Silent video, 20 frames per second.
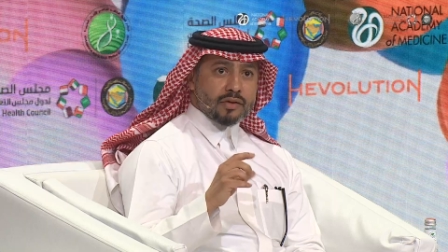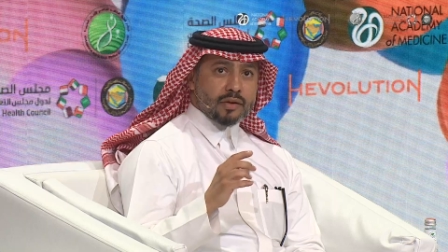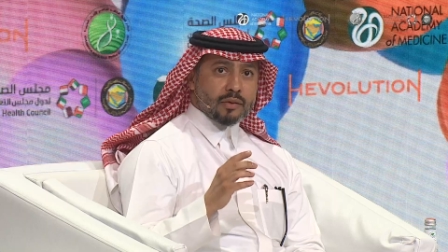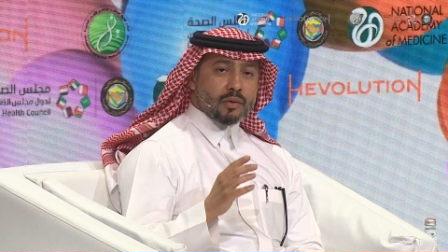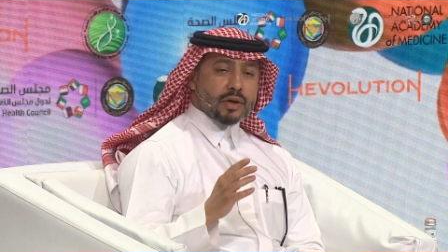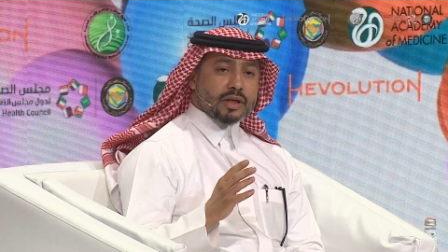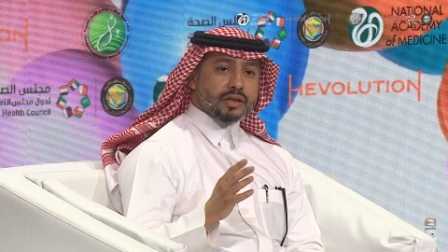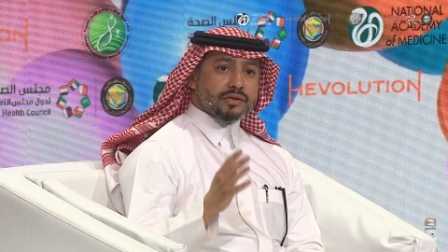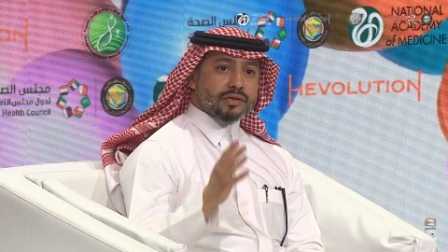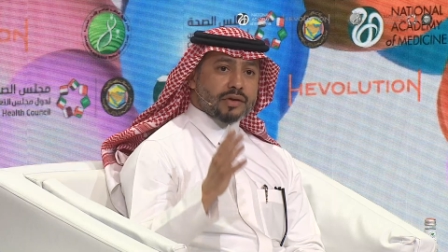
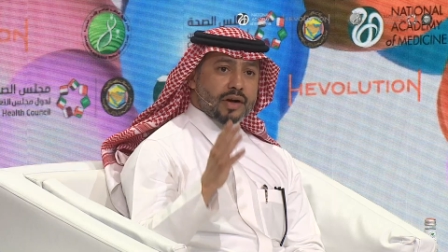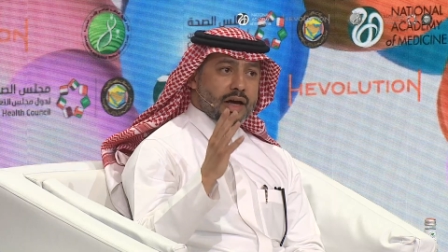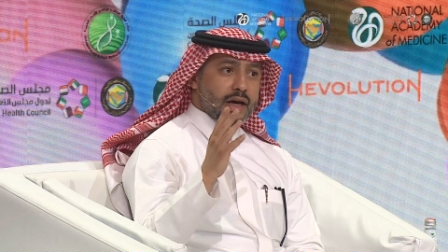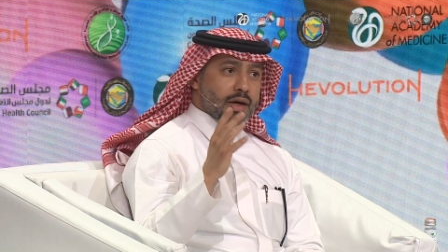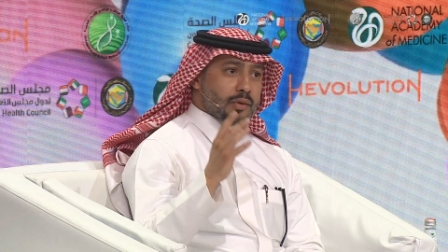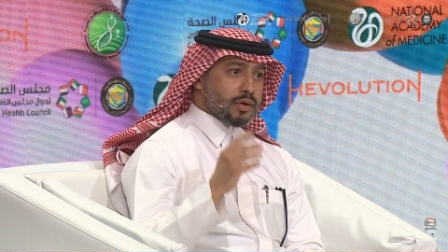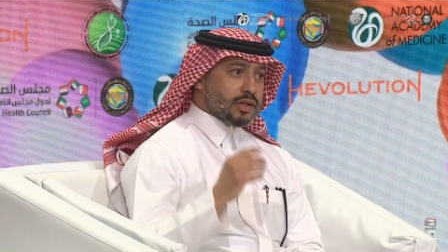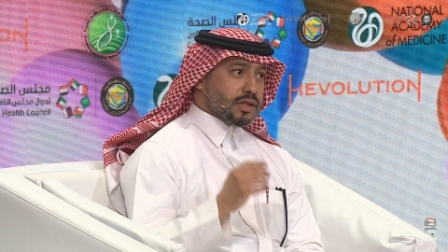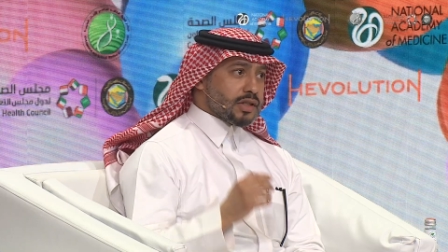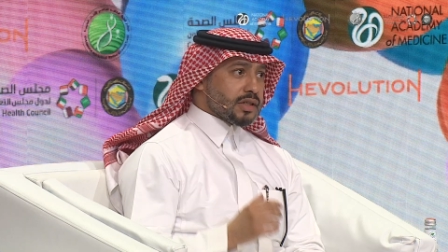one
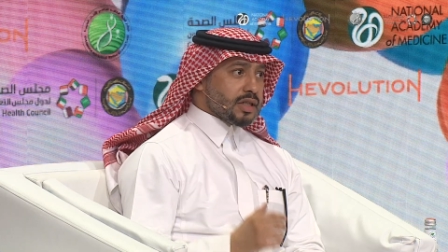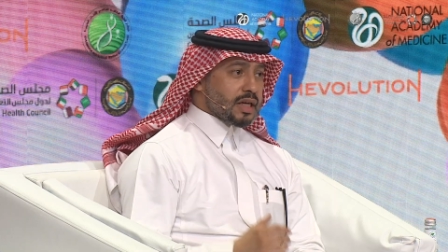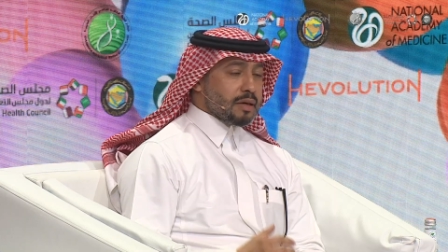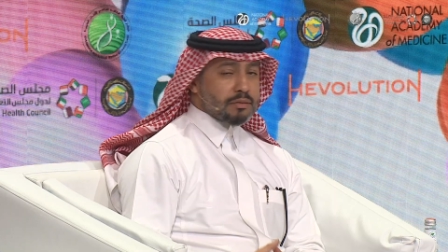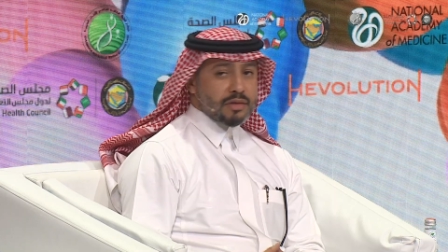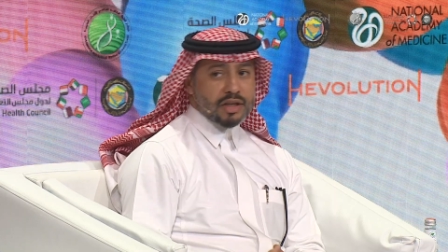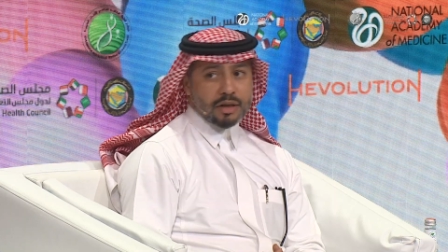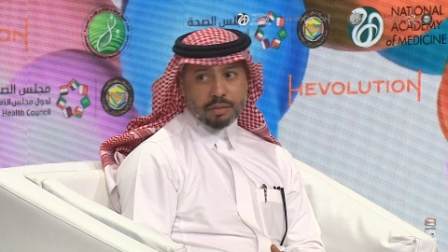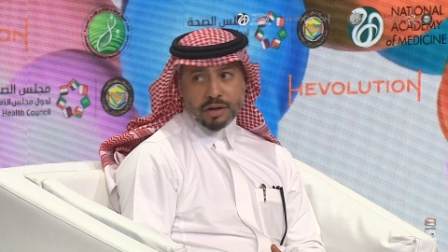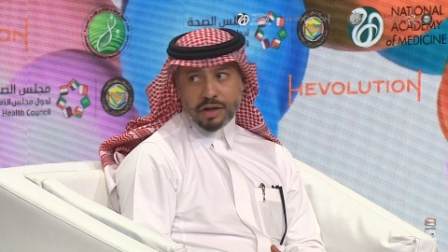track, which is
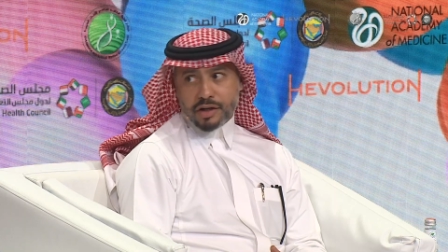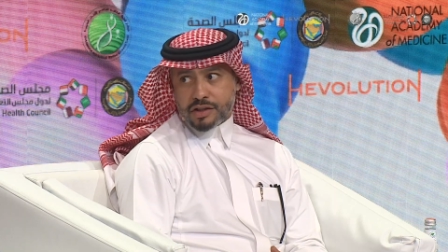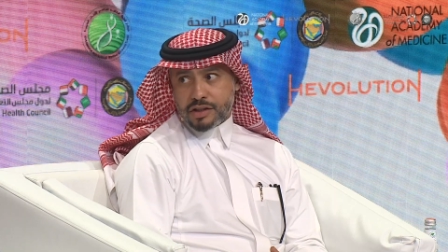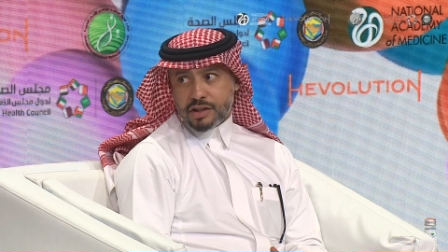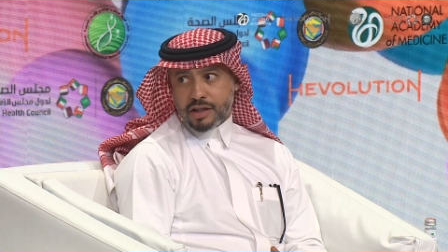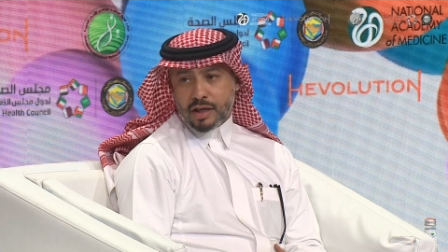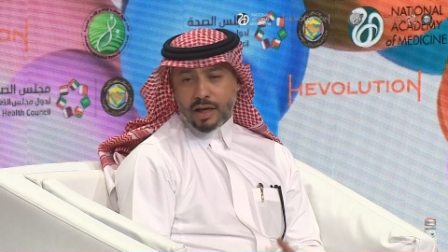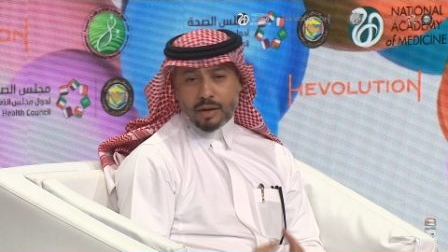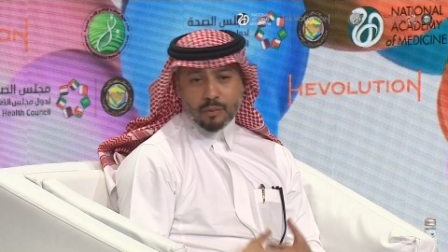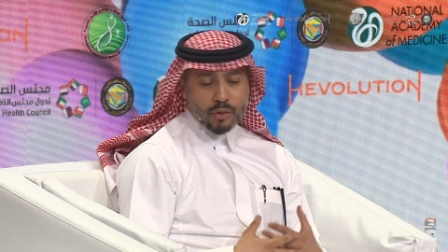MD
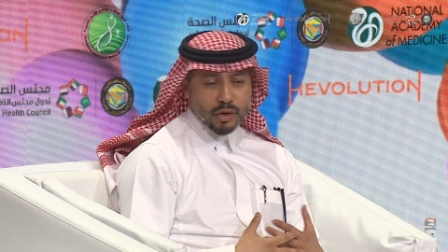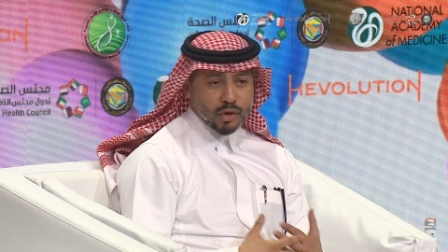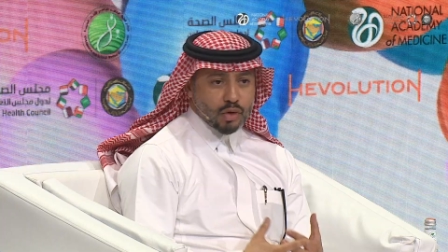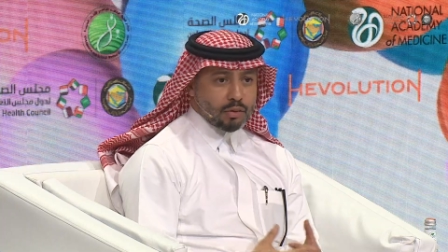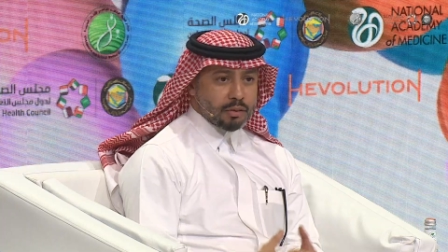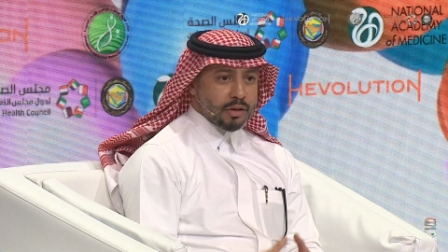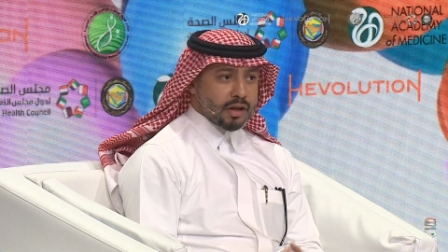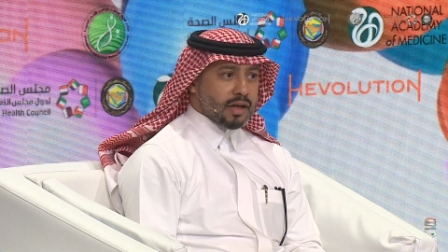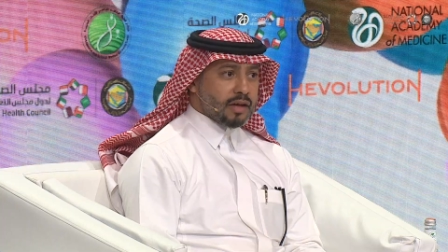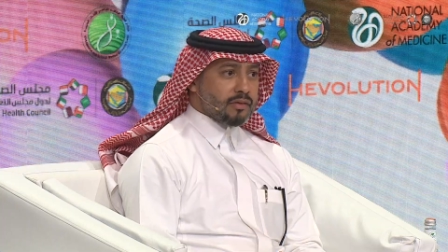PhD. We do
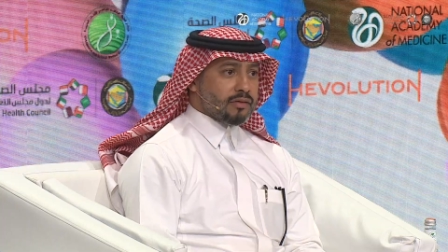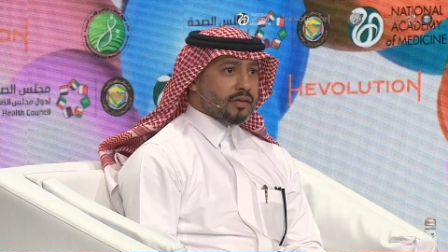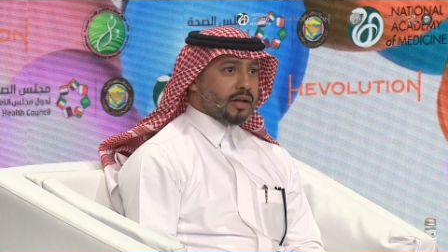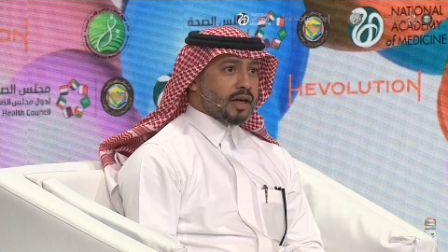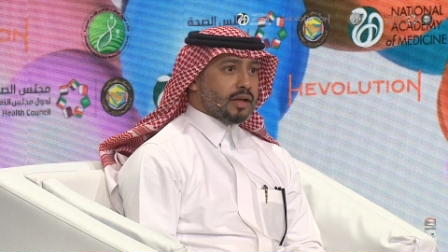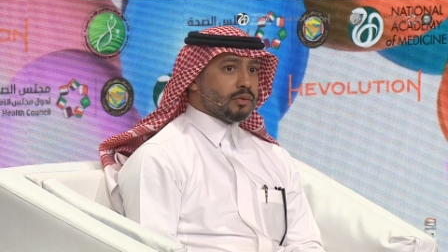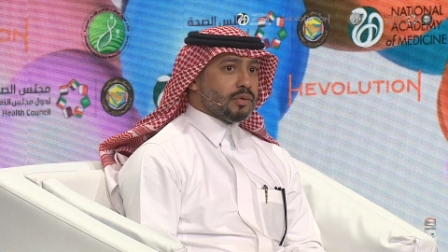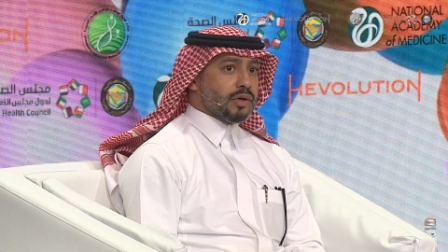believe that we